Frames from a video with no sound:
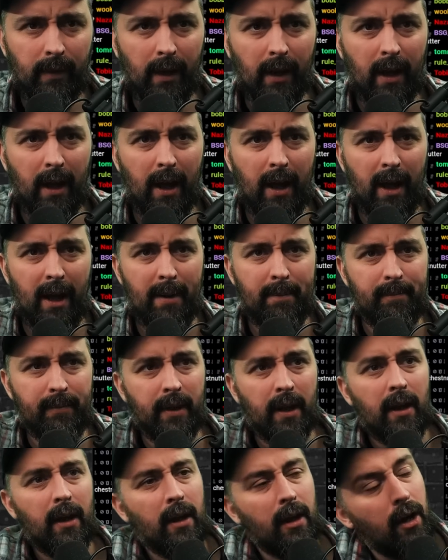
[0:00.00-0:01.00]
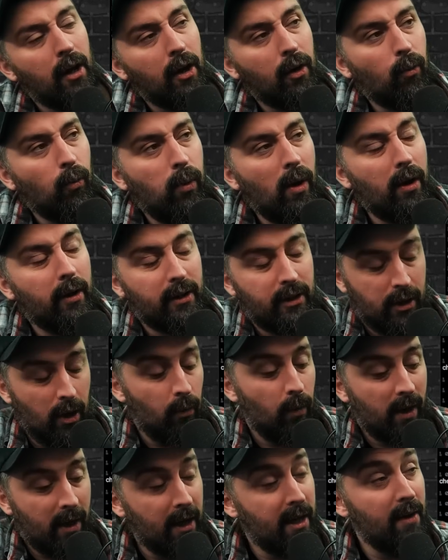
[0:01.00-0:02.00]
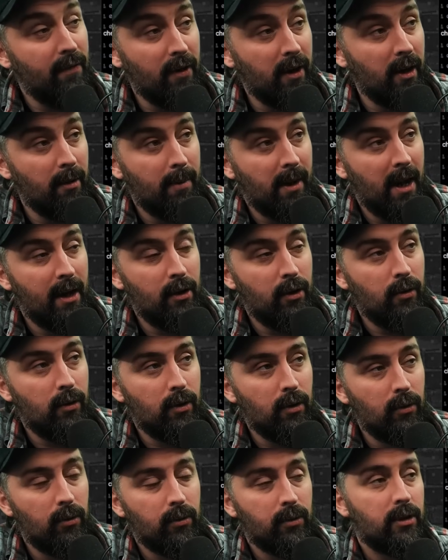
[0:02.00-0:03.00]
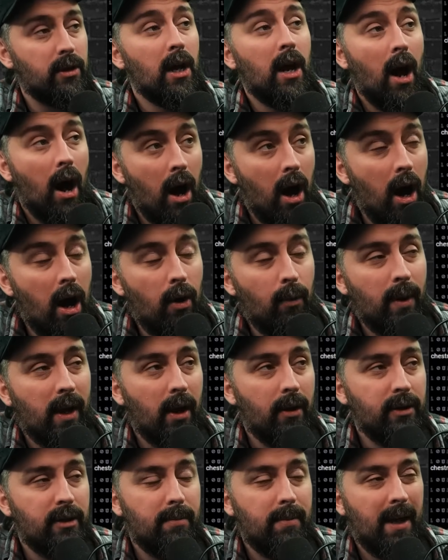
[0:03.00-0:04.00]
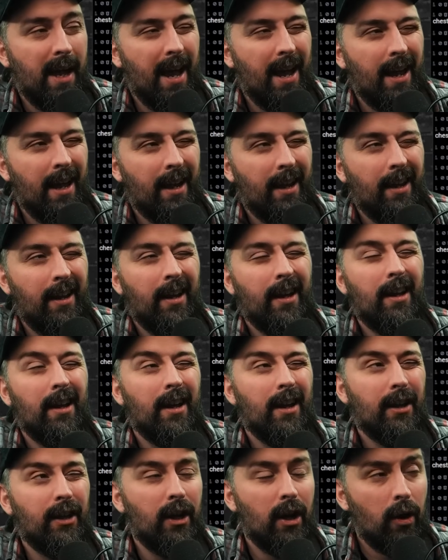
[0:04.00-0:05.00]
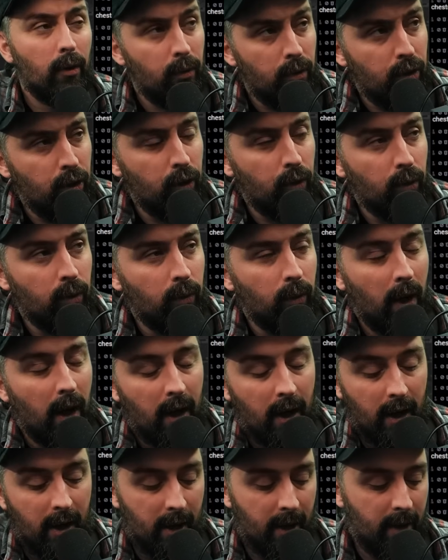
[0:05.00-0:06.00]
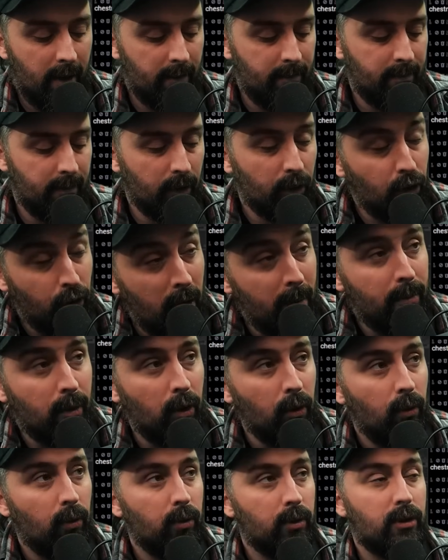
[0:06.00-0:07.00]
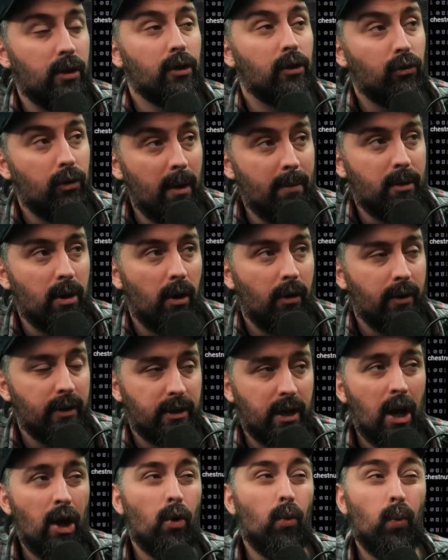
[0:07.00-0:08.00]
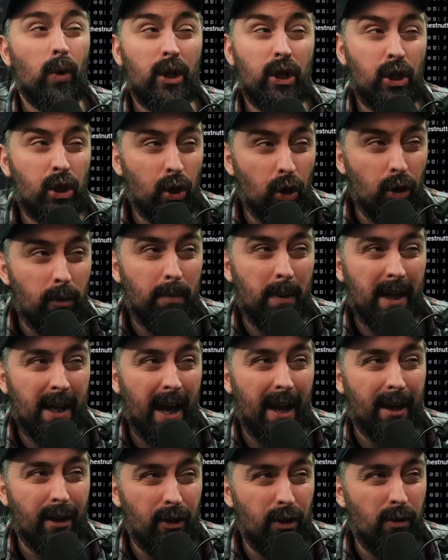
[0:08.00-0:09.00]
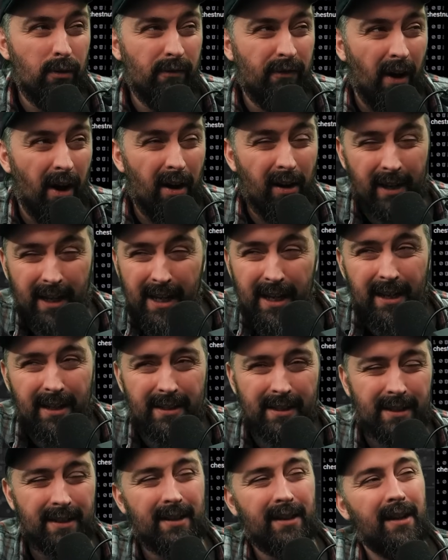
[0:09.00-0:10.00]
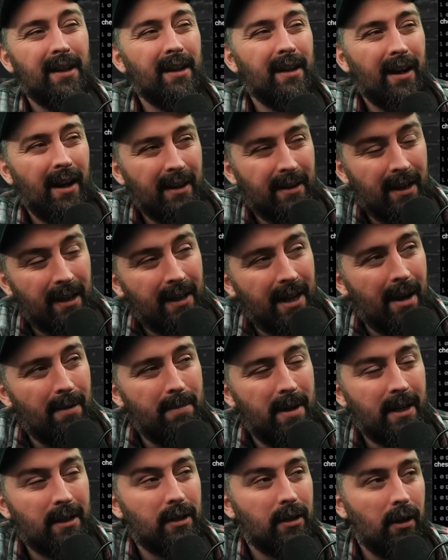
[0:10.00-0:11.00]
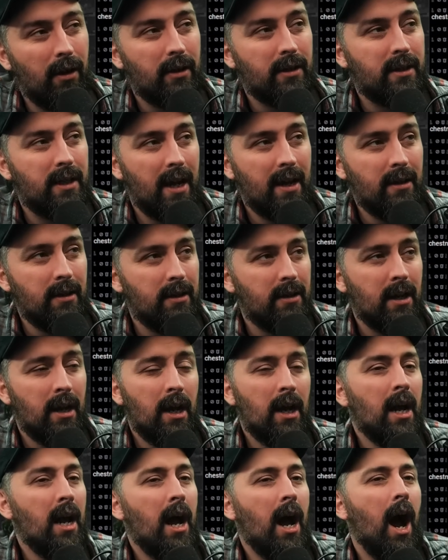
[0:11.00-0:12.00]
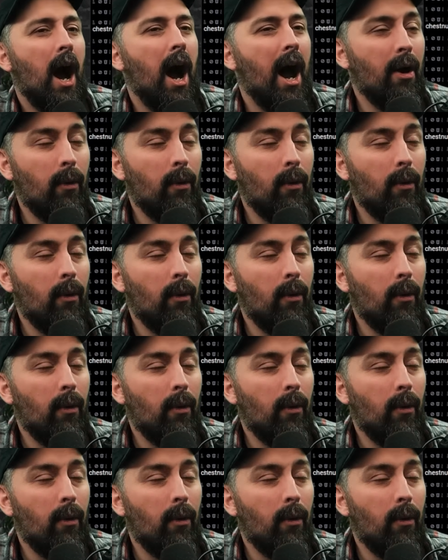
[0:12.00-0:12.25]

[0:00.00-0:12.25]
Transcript: so we're definitely going to be getting new ghouls. Are we going to be getting... new crypt ghouls and crypt horrors? We should be getting a new Vargeist. I think that makes a lot of sense. I